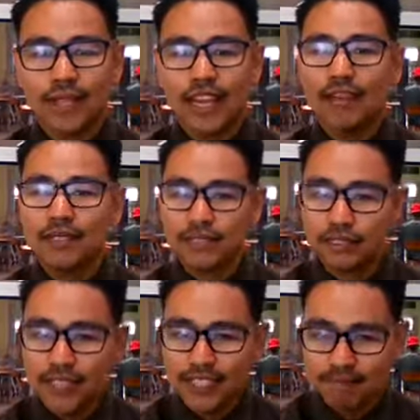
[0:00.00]

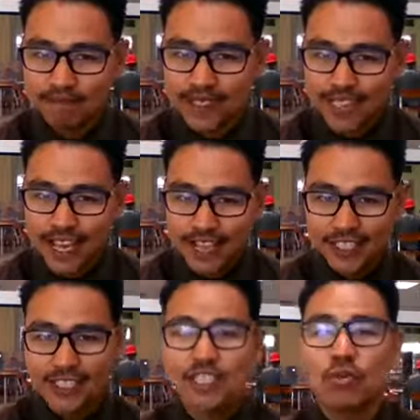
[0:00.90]
Absolutely.
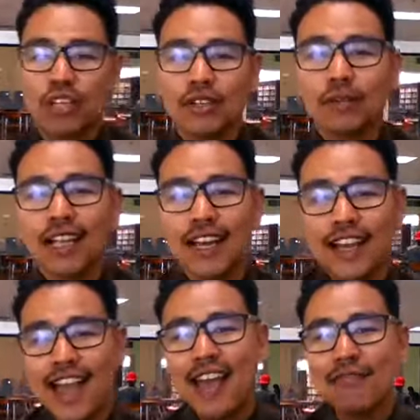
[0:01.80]
Yes, you want to
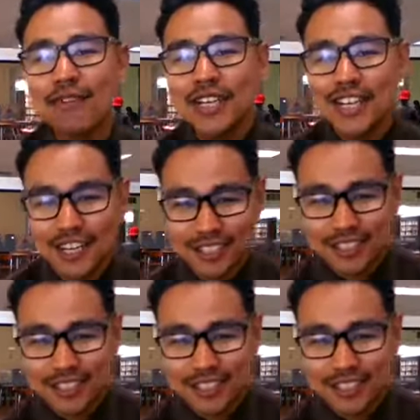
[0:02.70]
apply every year.